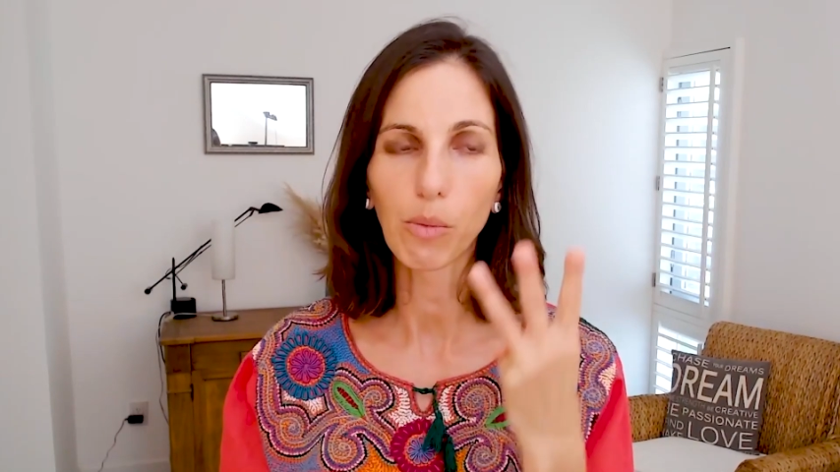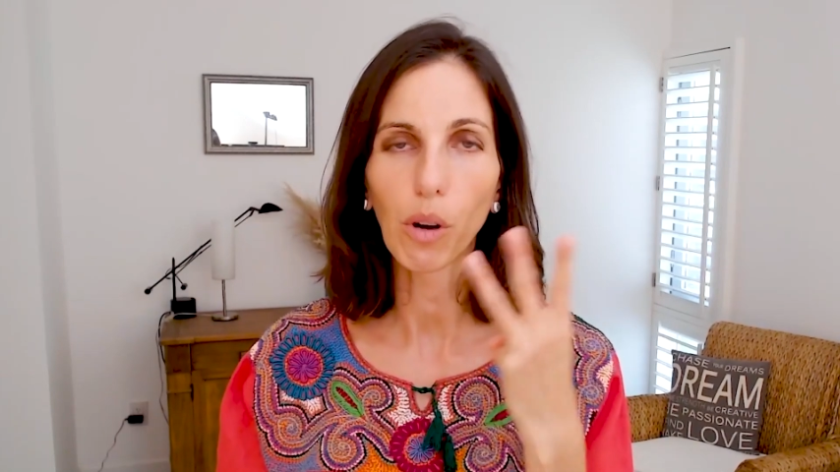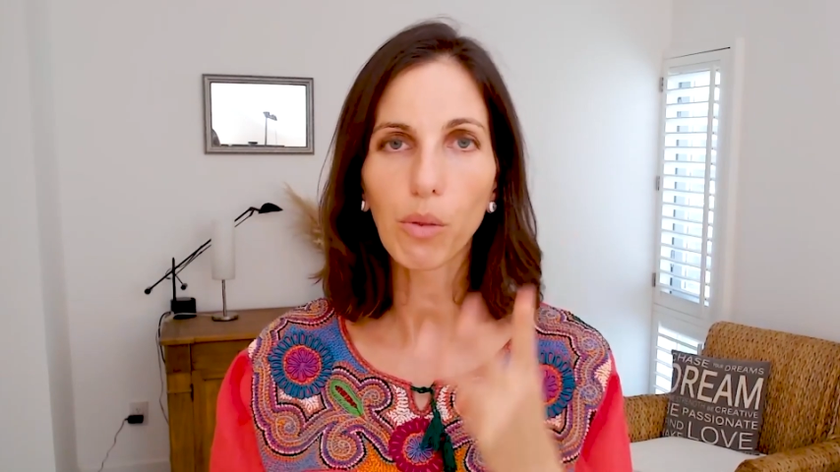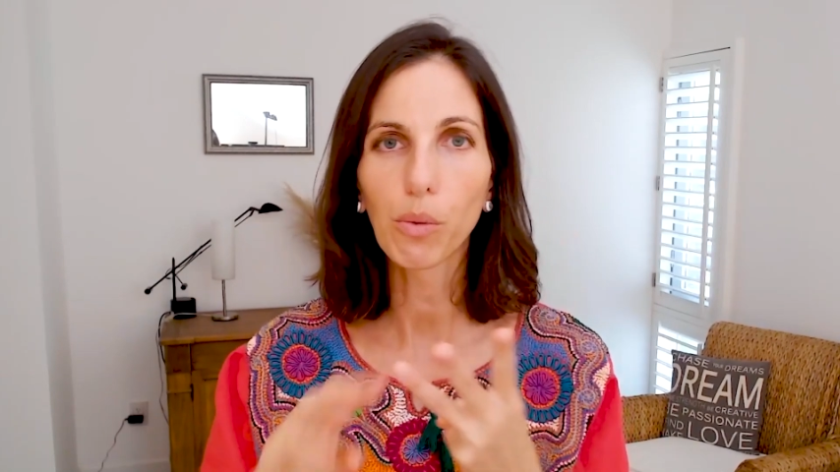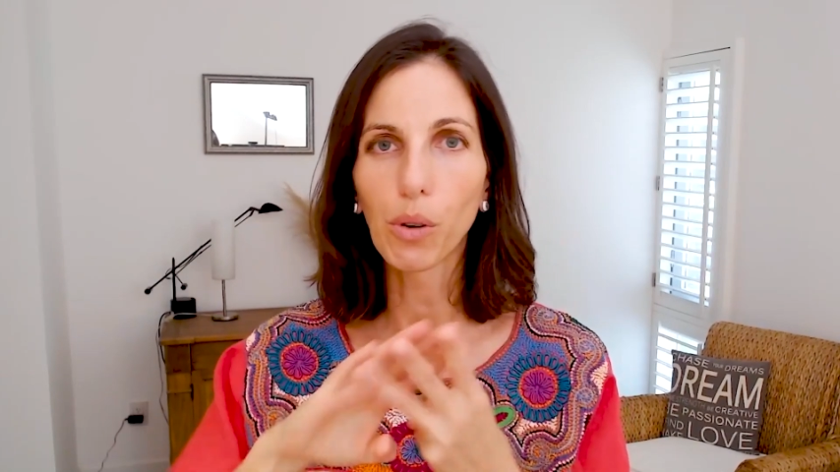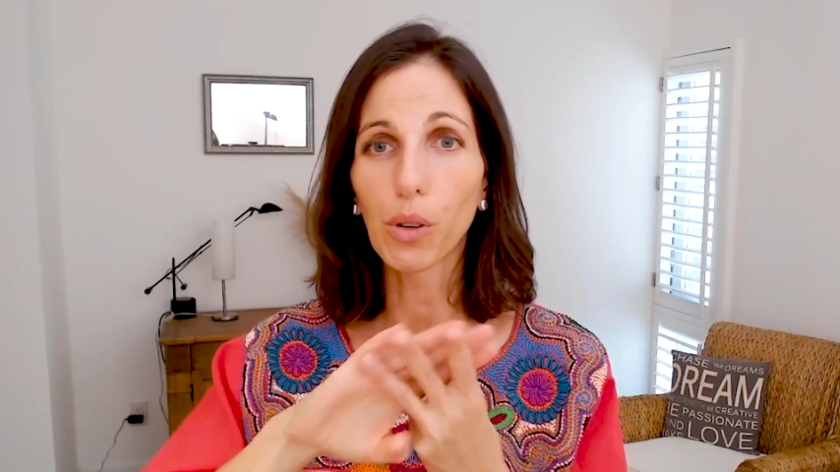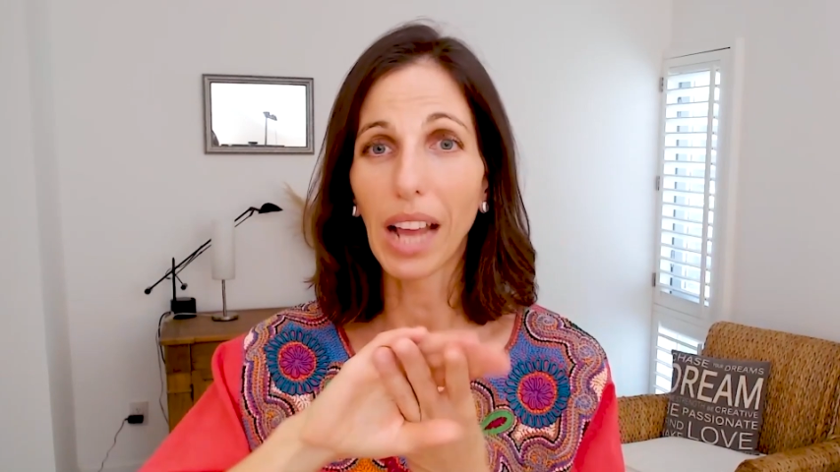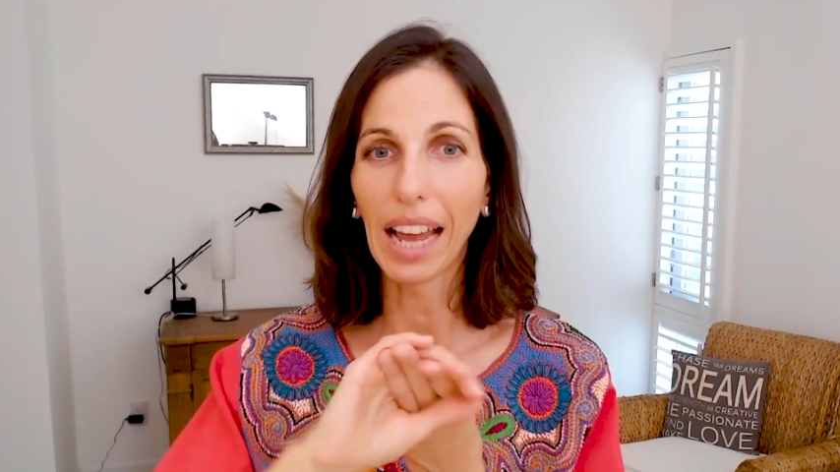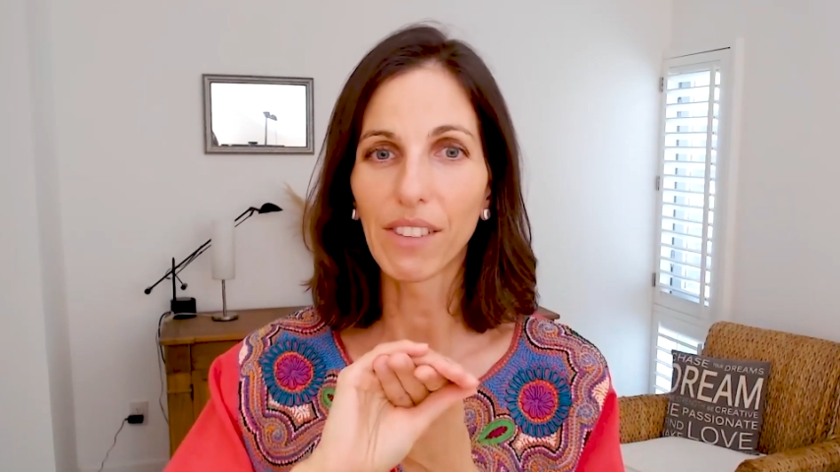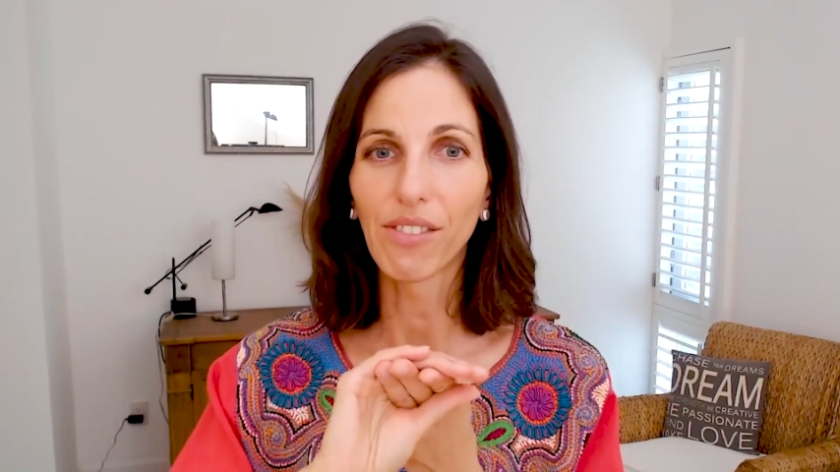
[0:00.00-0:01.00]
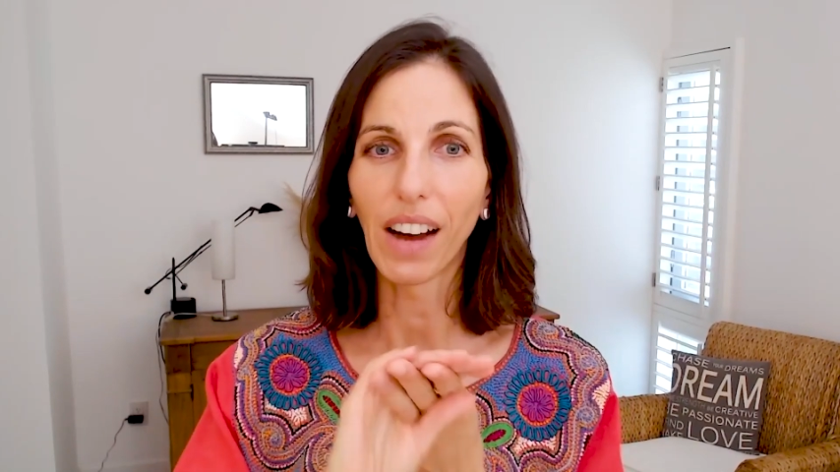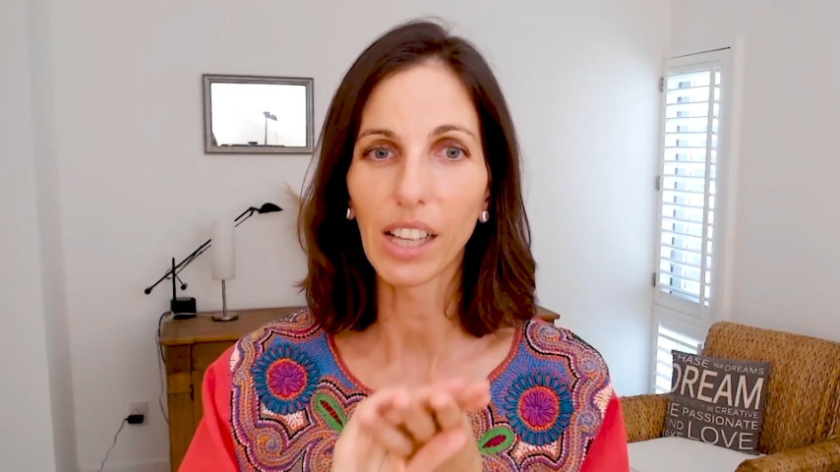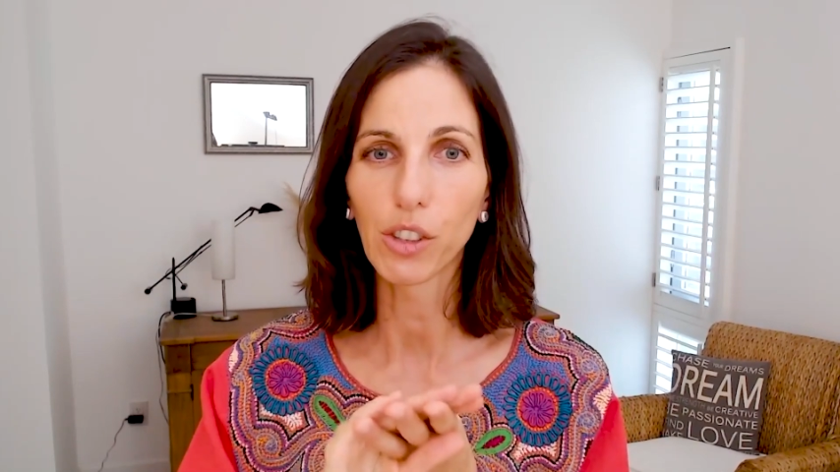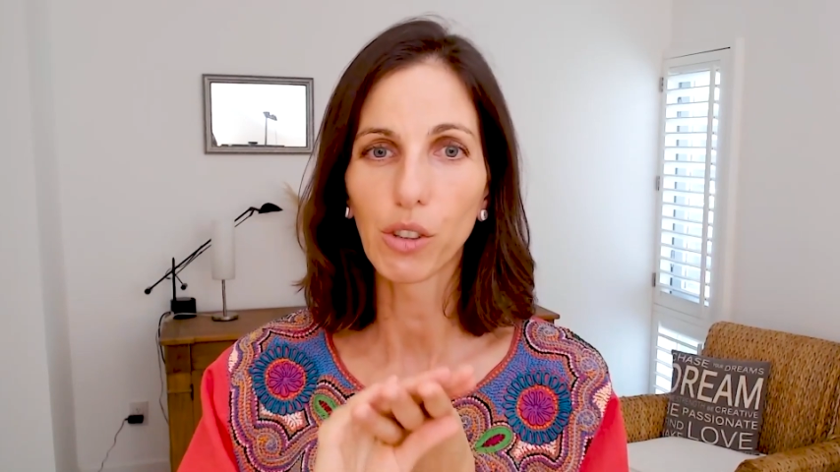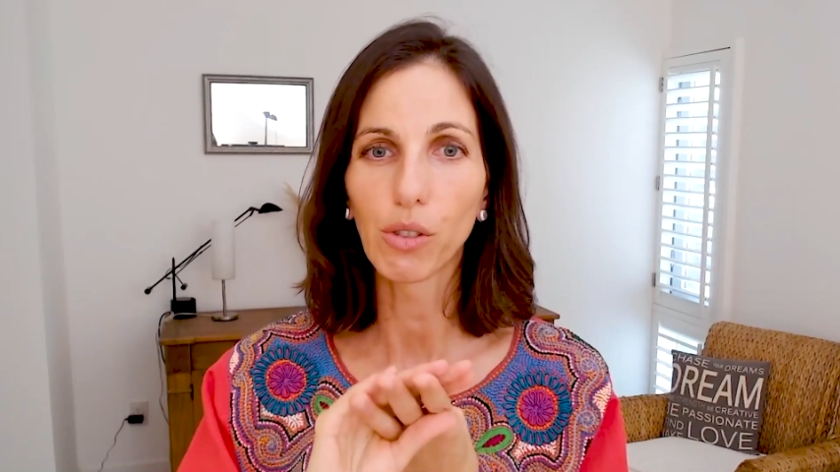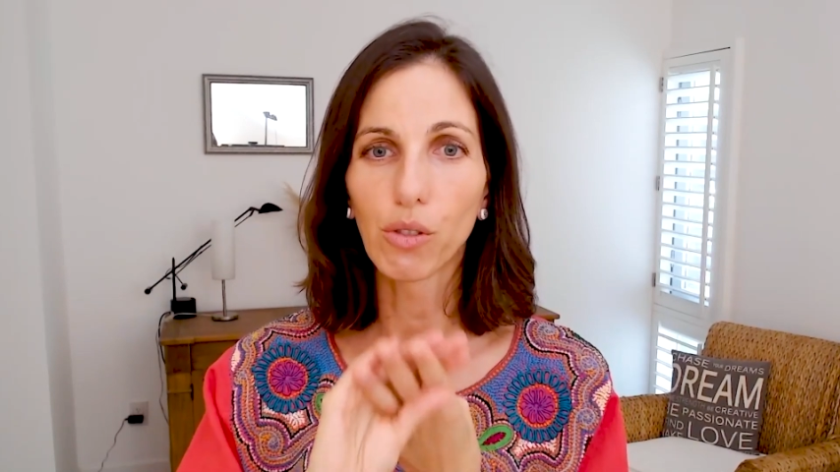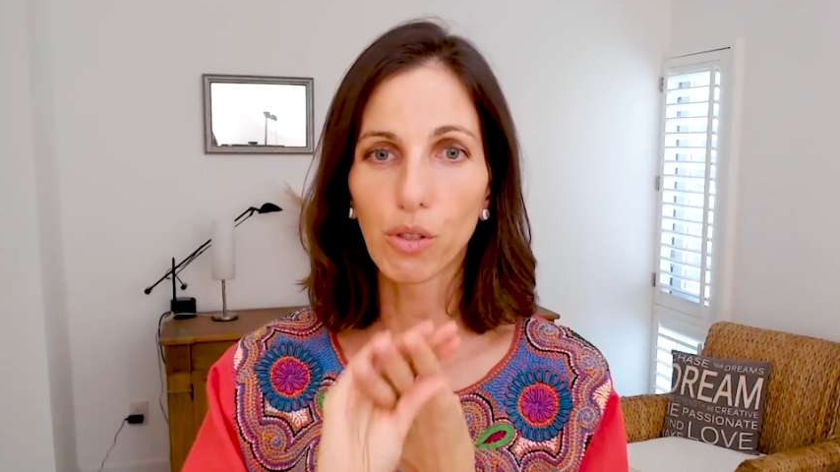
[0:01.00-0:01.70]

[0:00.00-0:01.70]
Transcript: what would add value